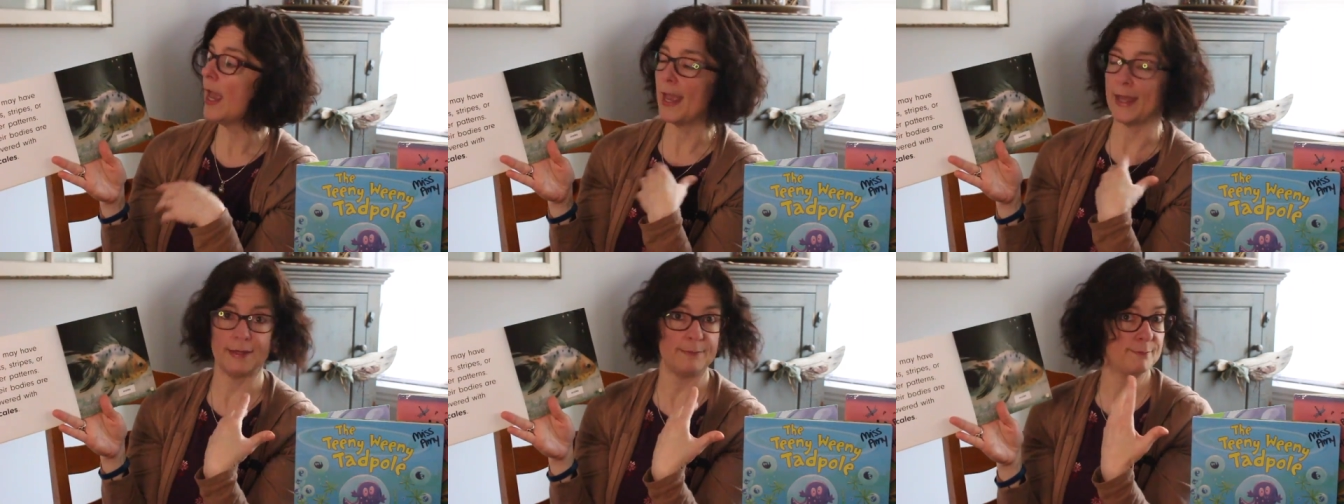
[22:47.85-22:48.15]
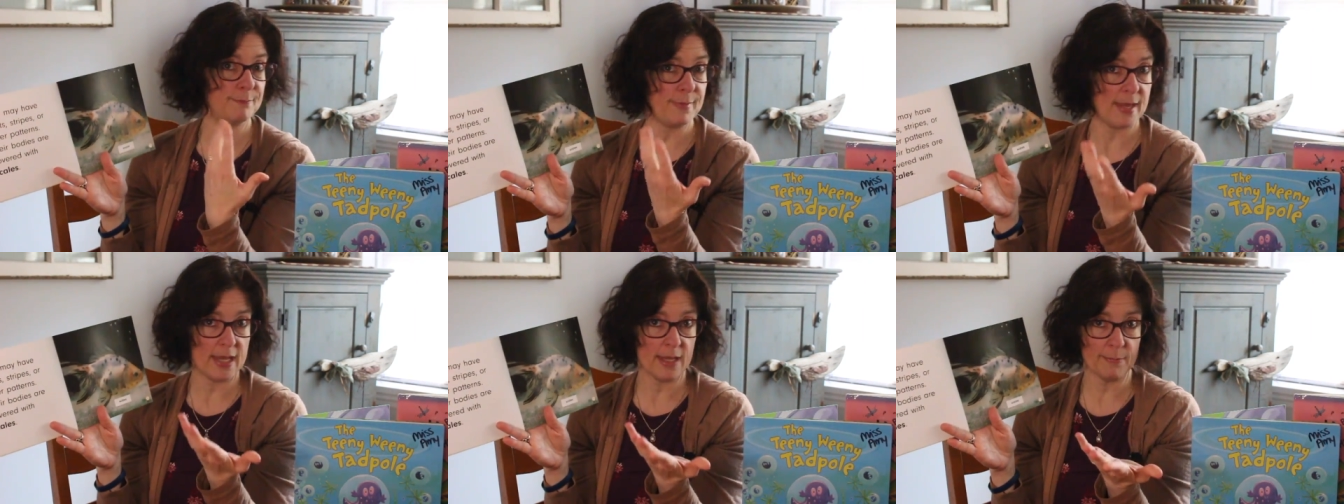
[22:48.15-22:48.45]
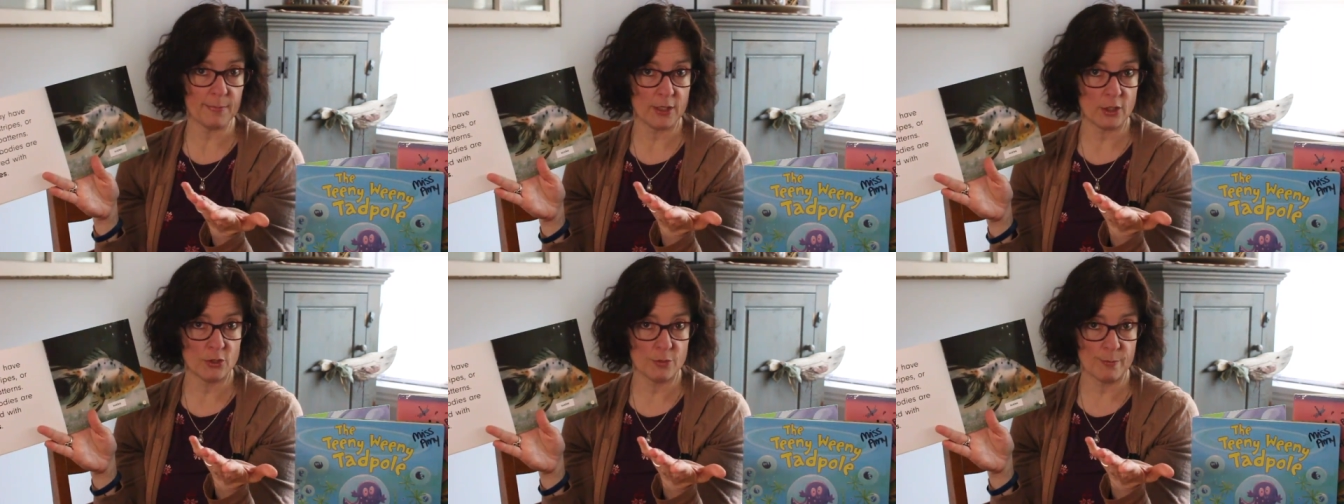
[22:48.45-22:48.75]
and
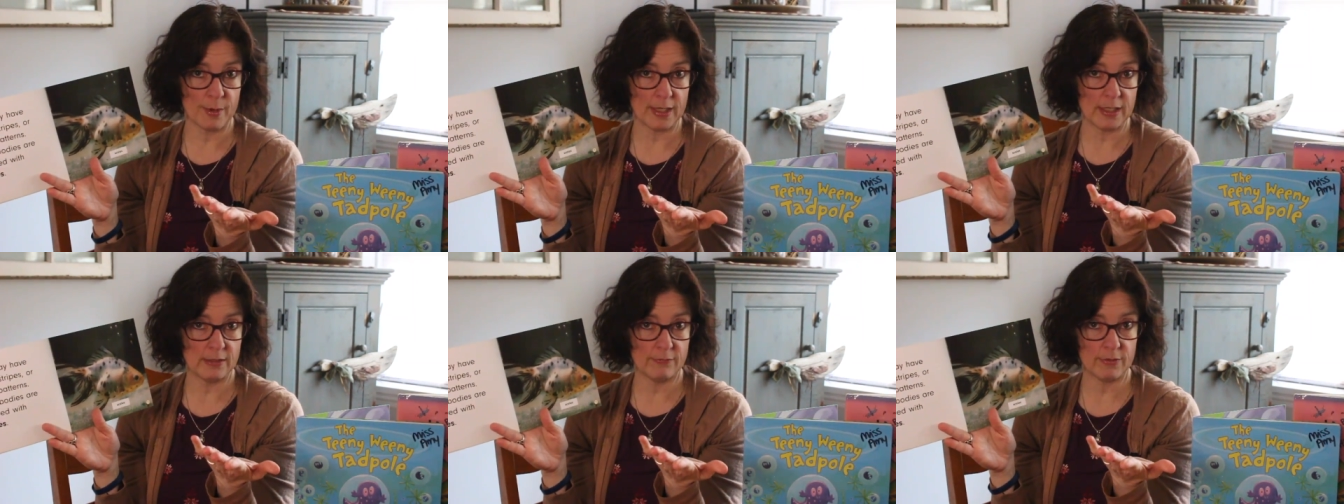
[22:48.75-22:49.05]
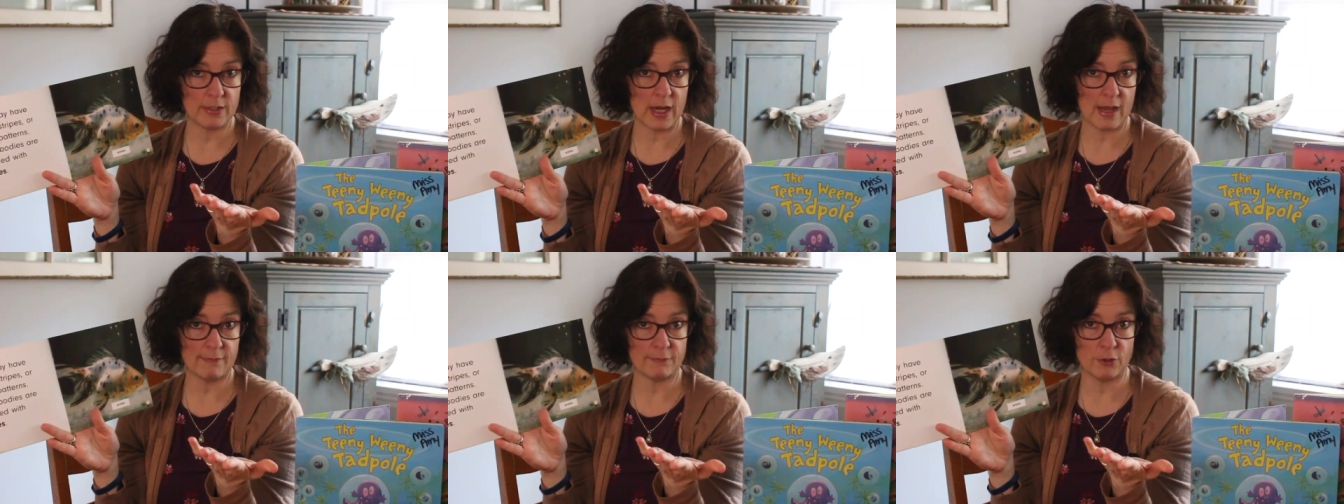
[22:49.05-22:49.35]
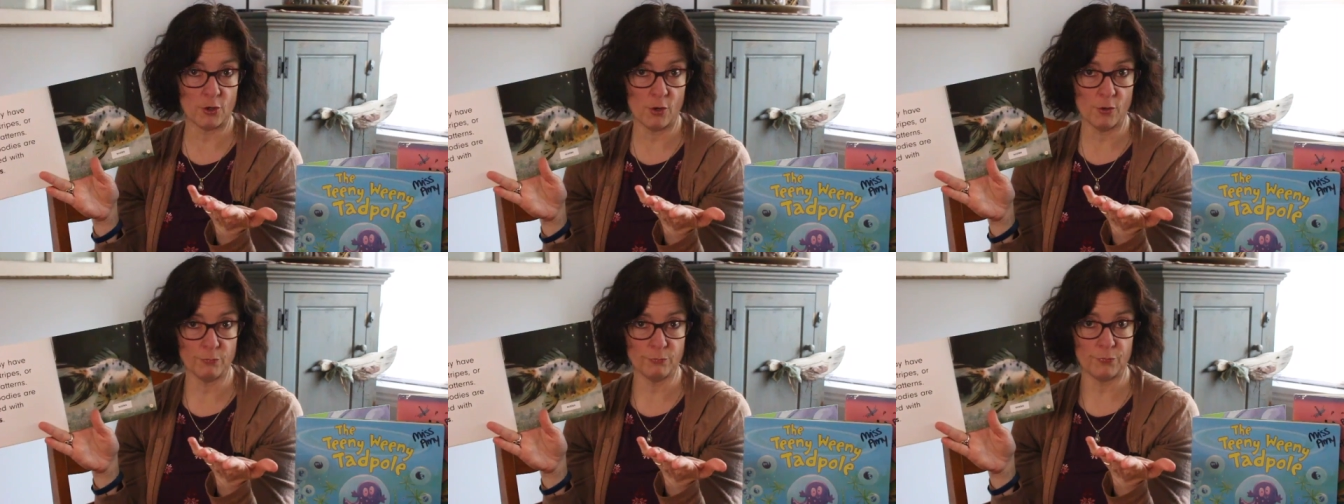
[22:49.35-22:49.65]
maybe you might even have
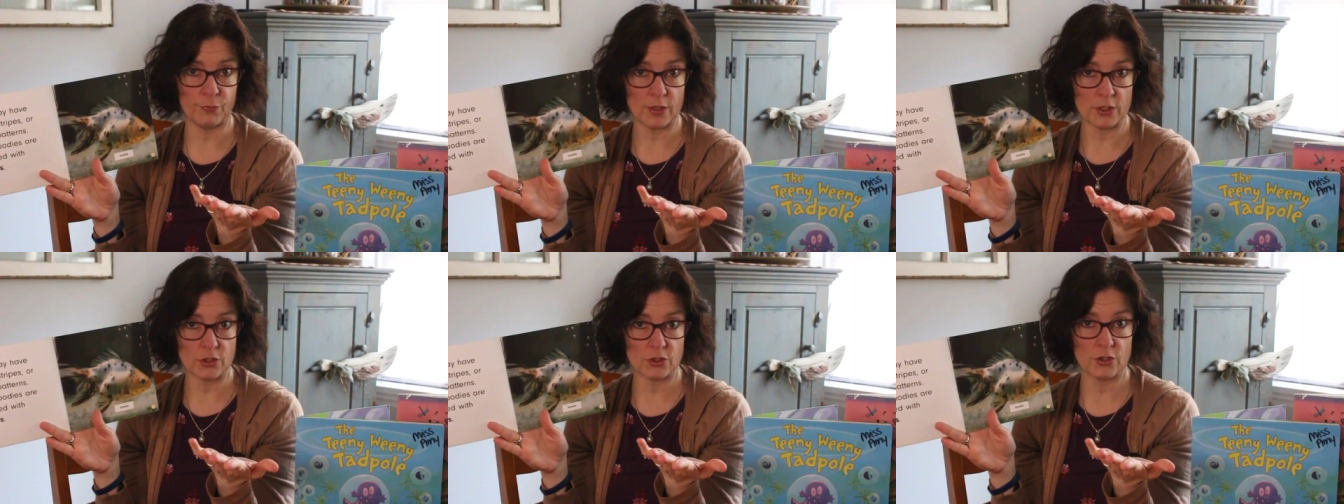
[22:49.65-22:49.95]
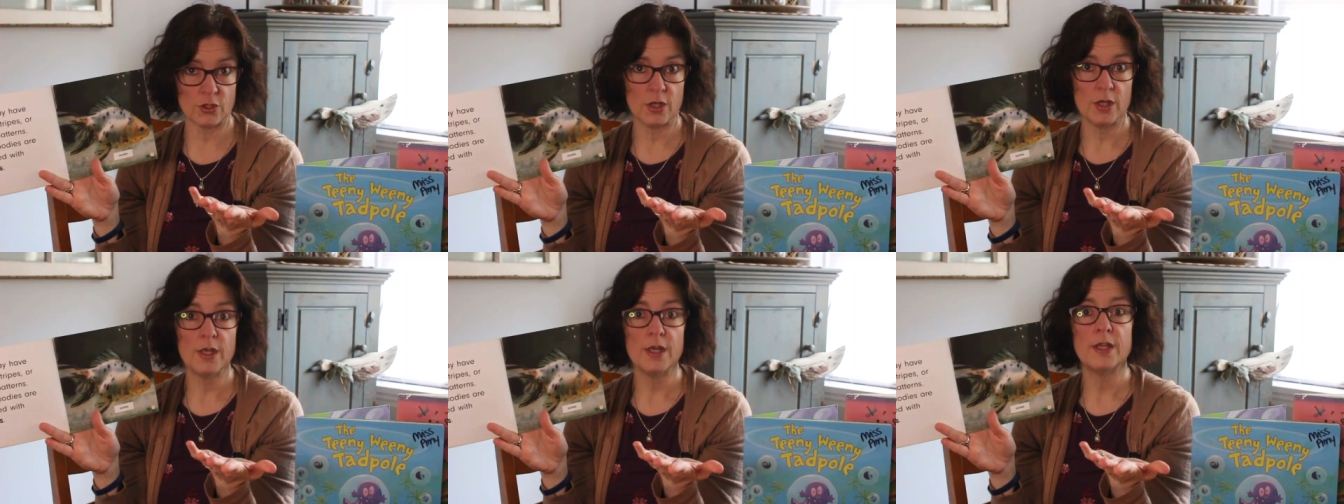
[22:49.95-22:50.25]
your own fish.